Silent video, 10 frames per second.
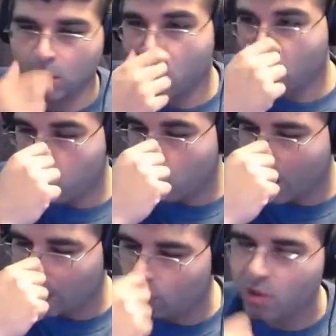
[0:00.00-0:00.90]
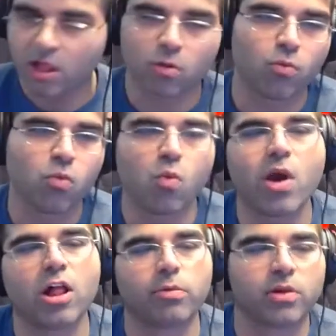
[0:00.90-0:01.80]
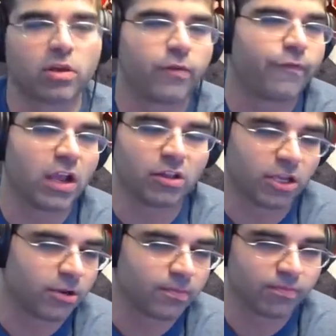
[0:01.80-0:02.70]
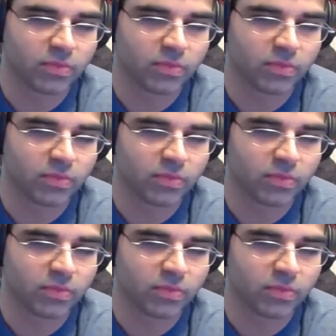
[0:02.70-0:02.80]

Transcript: well below failing,